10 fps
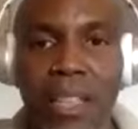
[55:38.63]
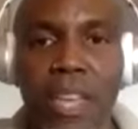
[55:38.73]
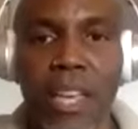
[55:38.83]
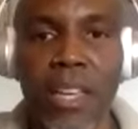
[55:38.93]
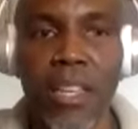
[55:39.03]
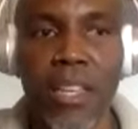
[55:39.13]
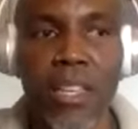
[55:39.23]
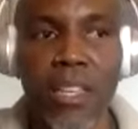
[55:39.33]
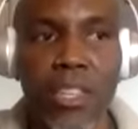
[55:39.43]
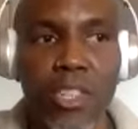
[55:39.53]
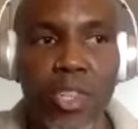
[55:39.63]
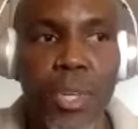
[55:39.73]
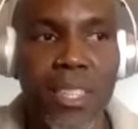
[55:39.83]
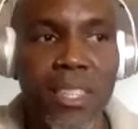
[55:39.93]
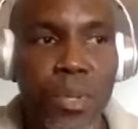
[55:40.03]
then you
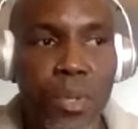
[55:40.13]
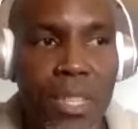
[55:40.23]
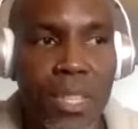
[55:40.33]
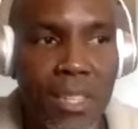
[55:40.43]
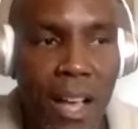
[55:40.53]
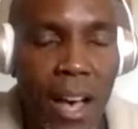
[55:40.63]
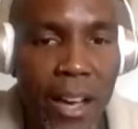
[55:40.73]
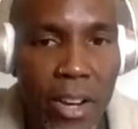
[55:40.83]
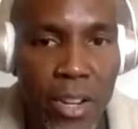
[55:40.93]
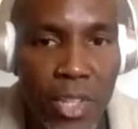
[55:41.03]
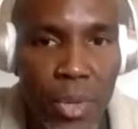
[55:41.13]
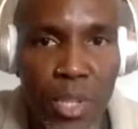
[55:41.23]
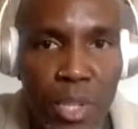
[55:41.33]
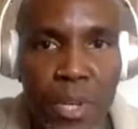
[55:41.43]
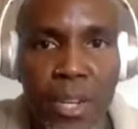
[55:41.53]
can still desire to
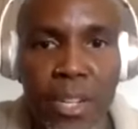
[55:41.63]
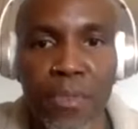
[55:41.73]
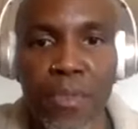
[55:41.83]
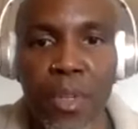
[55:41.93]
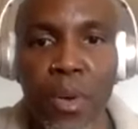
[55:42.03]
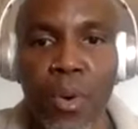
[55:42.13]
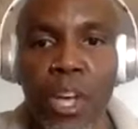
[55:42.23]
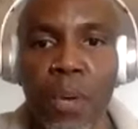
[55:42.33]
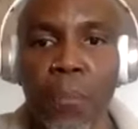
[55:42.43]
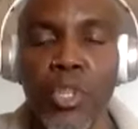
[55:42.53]
experience flow,